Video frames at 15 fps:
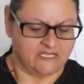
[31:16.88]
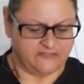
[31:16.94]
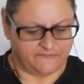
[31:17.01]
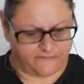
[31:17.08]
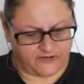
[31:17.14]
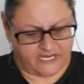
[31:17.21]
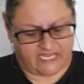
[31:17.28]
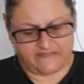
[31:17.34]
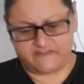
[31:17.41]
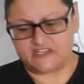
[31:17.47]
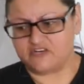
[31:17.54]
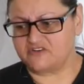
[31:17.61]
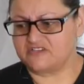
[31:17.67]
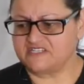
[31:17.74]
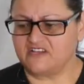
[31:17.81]
forgiving
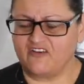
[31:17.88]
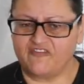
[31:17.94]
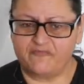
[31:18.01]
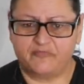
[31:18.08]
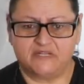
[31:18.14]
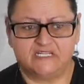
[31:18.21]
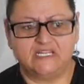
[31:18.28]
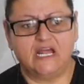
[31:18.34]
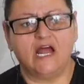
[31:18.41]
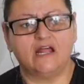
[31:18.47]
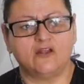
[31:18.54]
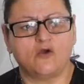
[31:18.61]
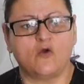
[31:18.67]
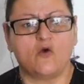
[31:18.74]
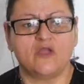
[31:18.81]
yourself, but
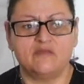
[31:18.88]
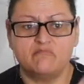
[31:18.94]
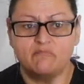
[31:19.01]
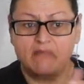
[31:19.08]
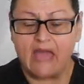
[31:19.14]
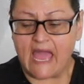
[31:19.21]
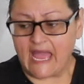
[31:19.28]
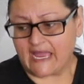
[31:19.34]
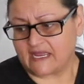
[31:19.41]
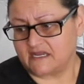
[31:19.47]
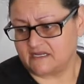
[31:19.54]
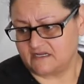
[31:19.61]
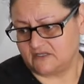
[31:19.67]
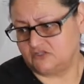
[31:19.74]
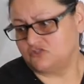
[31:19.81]
not going
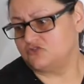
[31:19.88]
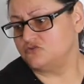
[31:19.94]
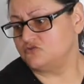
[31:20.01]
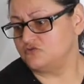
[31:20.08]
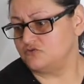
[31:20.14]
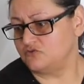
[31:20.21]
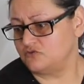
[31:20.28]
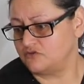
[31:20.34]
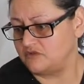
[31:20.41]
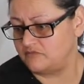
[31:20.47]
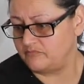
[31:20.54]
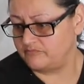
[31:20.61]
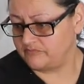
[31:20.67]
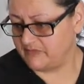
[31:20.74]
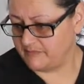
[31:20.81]
back to
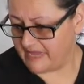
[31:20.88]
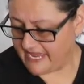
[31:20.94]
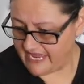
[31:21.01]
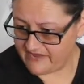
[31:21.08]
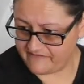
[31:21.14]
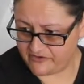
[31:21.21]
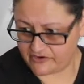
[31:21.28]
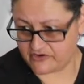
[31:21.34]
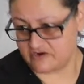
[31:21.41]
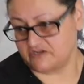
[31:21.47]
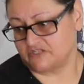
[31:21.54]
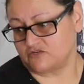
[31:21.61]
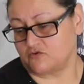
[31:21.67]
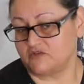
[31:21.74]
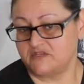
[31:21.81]
the
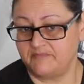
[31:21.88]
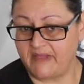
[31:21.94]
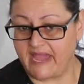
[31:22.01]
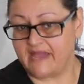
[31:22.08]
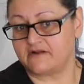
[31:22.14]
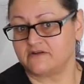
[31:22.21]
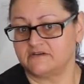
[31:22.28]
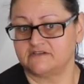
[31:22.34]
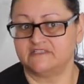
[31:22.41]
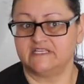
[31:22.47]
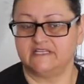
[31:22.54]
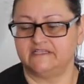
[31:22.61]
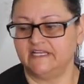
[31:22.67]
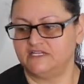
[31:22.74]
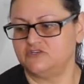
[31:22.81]
behaviors or the patterns
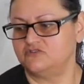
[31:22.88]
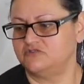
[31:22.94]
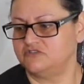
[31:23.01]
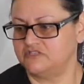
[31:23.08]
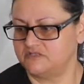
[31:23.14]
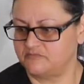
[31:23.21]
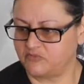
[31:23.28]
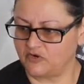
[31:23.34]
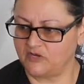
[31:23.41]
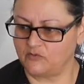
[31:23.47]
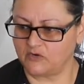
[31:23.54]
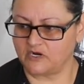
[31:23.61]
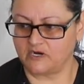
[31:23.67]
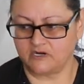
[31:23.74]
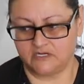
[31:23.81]
that led you to the point
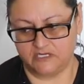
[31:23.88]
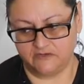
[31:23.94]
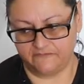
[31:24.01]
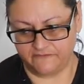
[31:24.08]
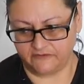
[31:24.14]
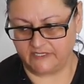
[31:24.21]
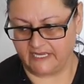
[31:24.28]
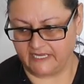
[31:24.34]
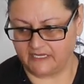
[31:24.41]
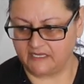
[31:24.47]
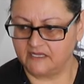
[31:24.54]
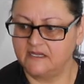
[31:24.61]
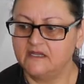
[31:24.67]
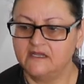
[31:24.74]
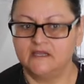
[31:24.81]
where you feel like,
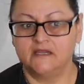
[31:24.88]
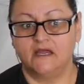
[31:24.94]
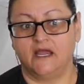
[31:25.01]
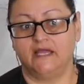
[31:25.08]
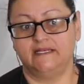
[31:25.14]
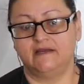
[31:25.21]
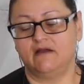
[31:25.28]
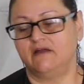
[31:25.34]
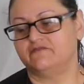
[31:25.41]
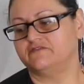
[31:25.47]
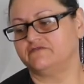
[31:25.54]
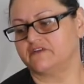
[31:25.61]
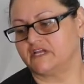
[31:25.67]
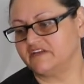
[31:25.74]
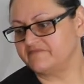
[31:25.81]
I now have to
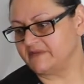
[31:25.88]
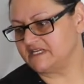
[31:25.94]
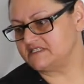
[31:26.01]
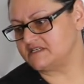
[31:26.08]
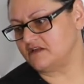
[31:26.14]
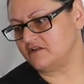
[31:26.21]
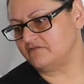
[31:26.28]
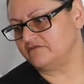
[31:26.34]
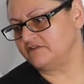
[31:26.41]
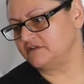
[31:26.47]
forgive myself.